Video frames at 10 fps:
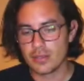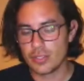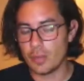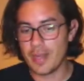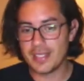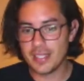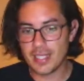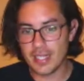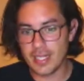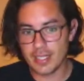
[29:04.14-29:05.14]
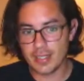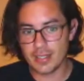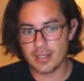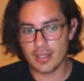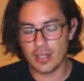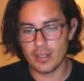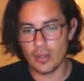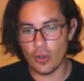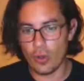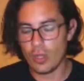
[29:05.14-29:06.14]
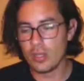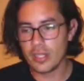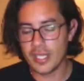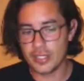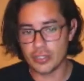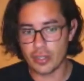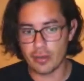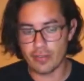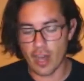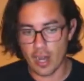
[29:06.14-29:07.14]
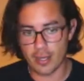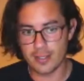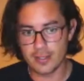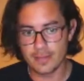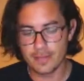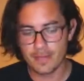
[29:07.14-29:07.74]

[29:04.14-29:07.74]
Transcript: So basically, all history of art